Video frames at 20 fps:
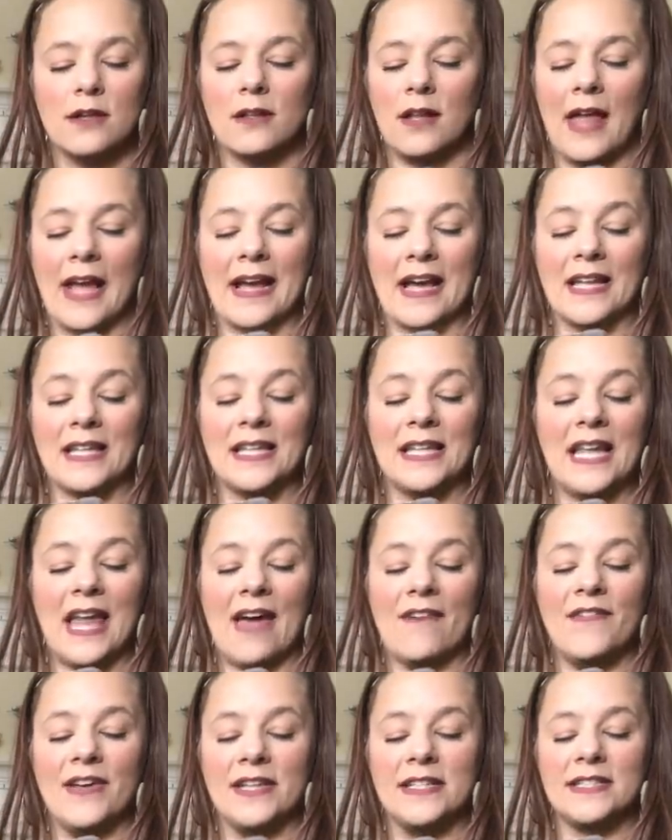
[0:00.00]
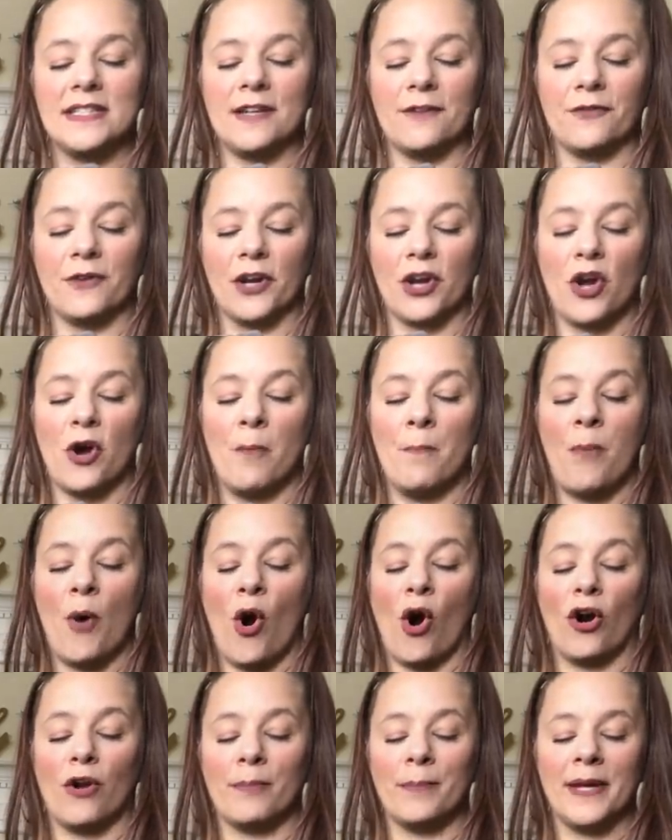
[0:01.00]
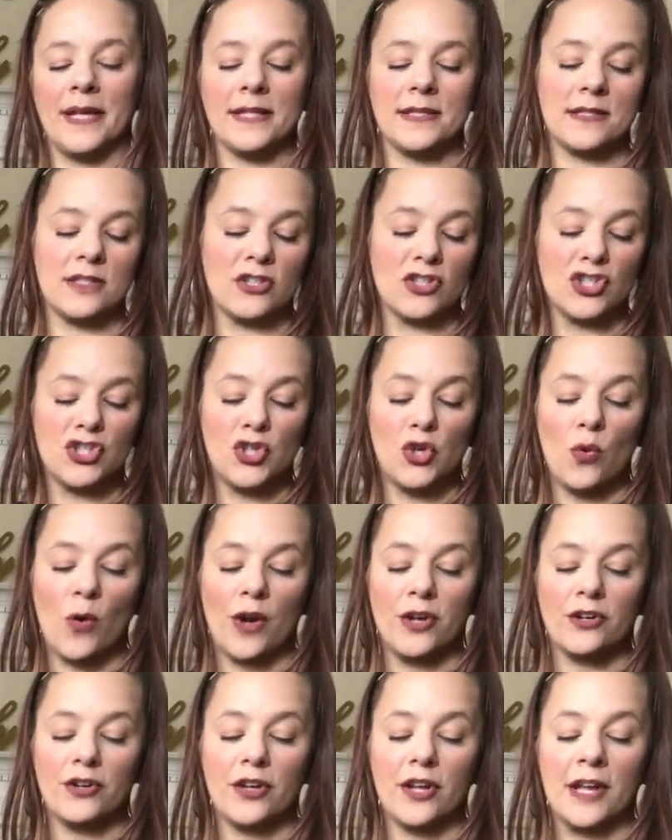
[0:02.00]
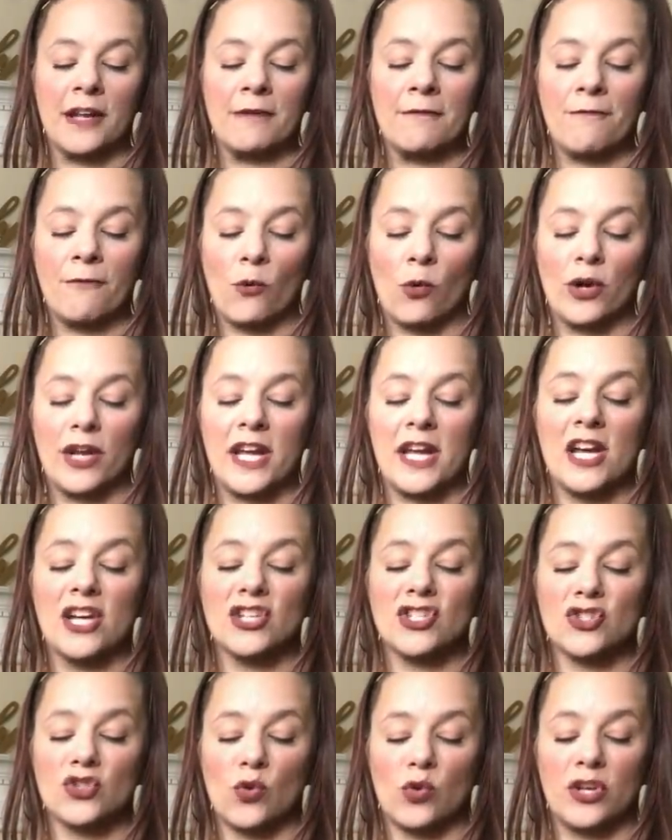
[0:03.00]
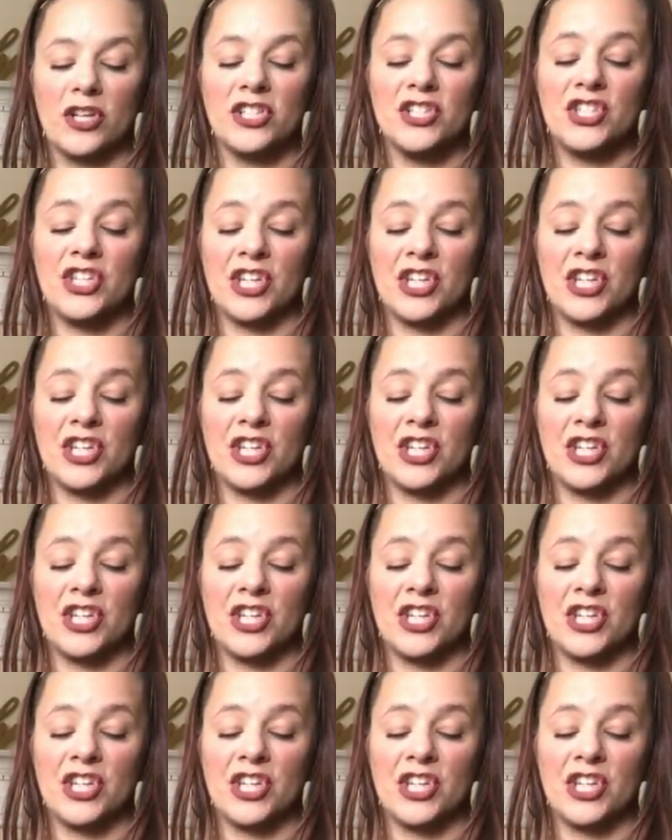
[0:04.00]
8, 9, 10. Like 11 different compartments. There's 240 assorted